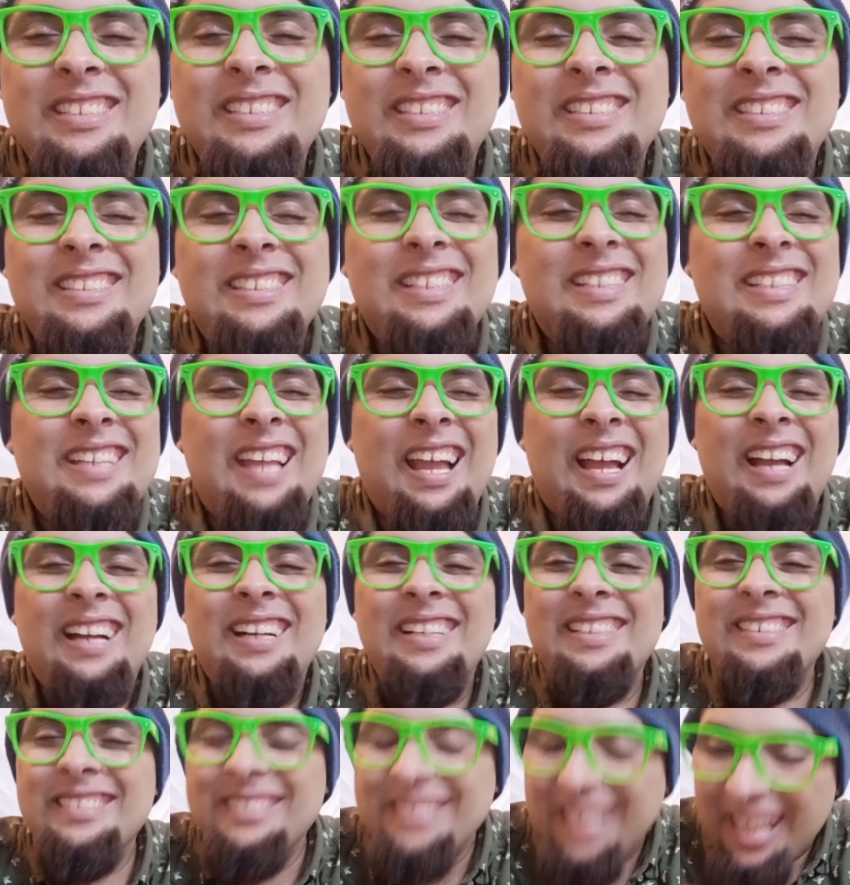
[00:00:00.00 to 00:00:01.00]
Yeah.
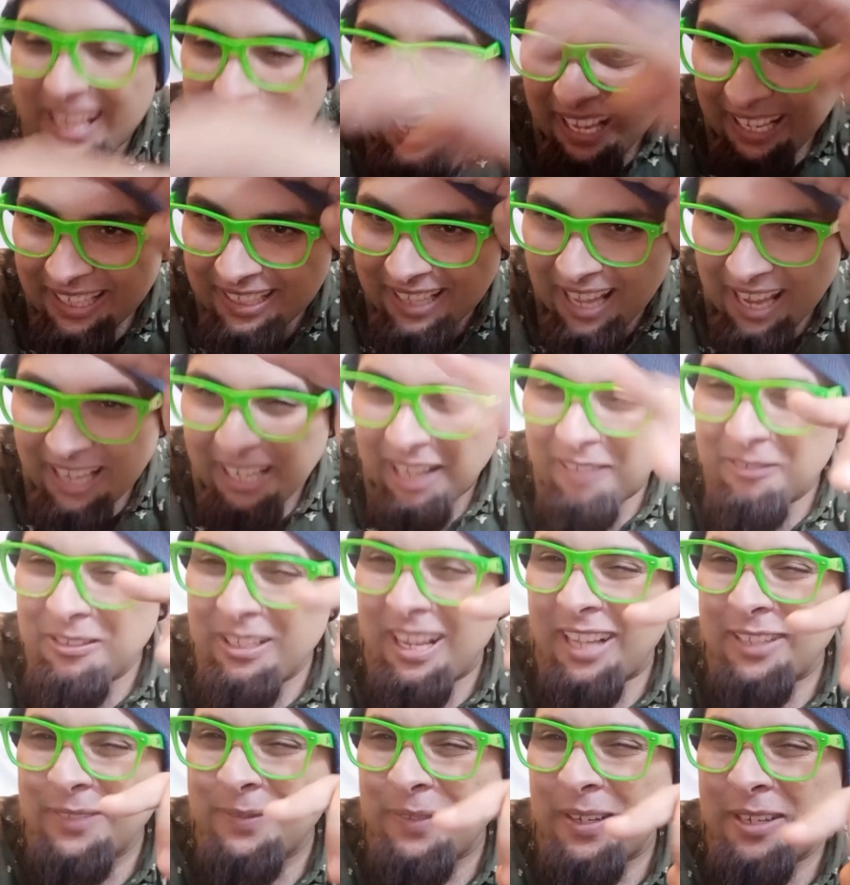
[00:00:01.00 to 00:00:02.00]
Again, I love you
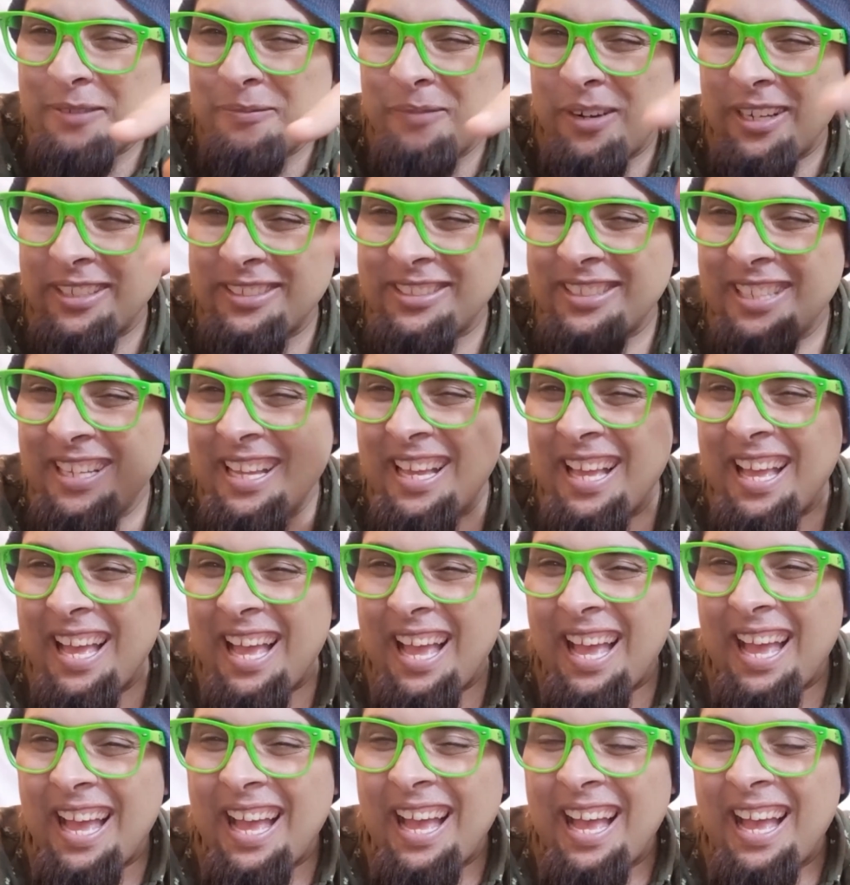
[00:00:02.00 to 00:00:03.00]
guys very much.
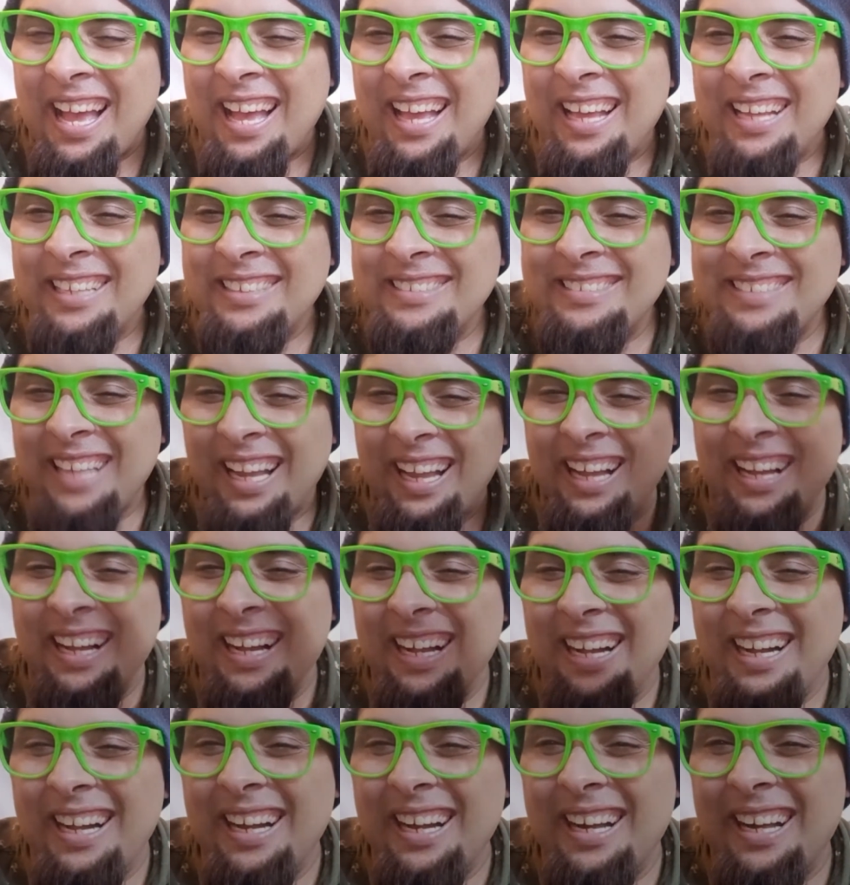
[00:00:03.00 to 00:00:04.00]
And yeah,
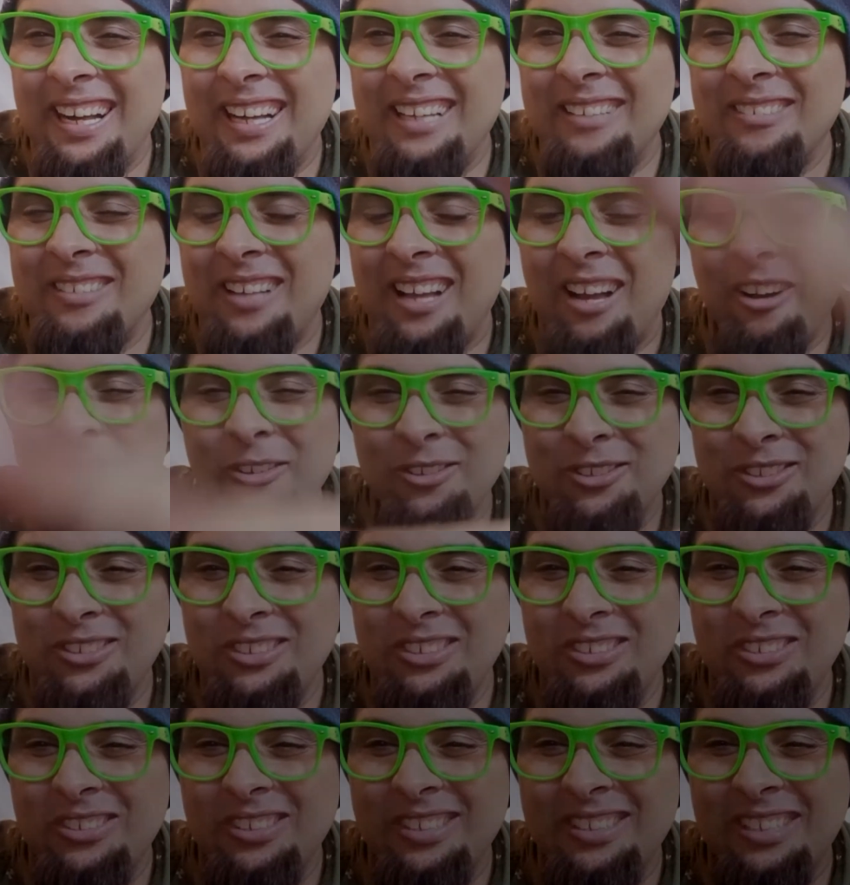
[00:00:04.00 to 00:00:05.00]
I will see
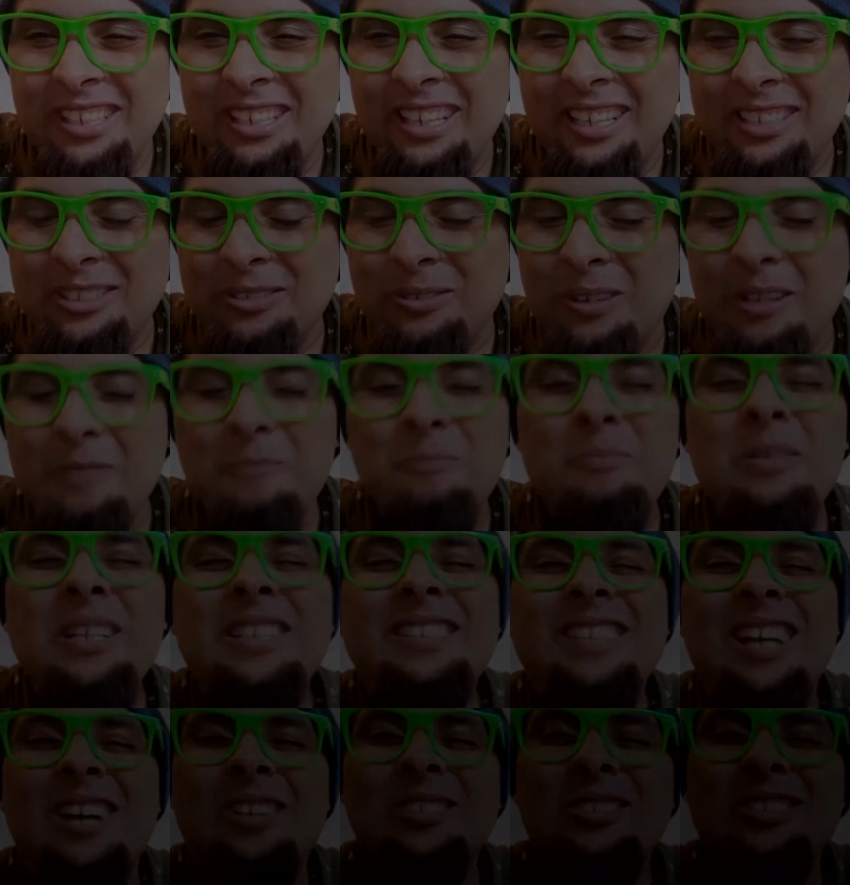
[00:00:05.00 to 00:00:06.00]
you in the next one. Peace
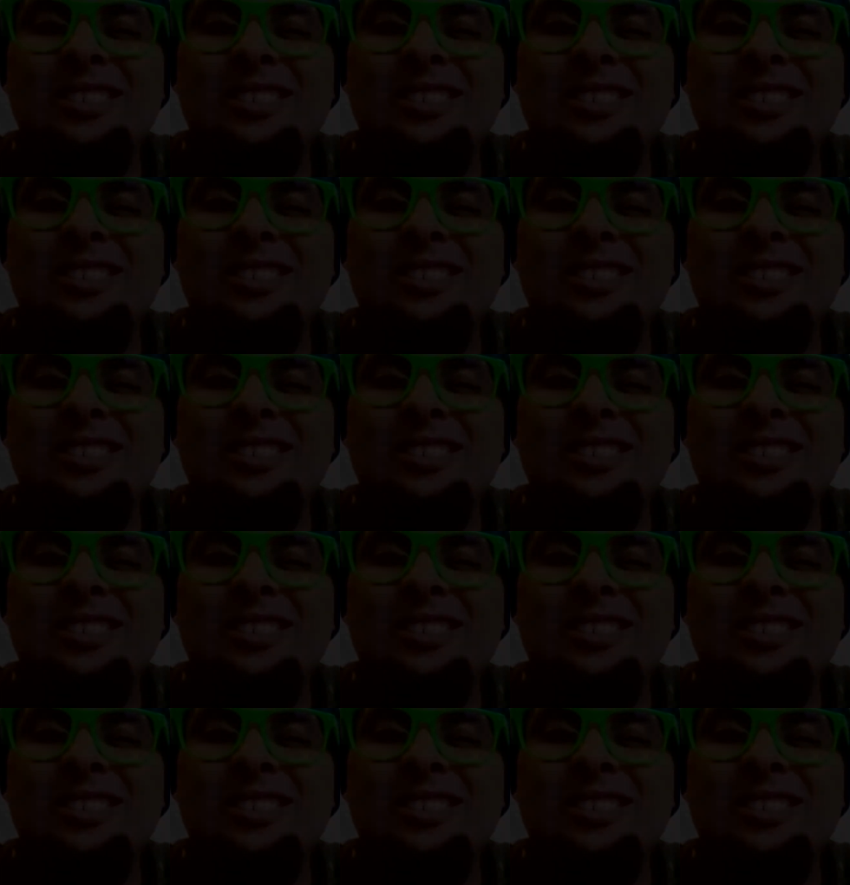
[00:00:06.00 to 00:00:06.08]
out.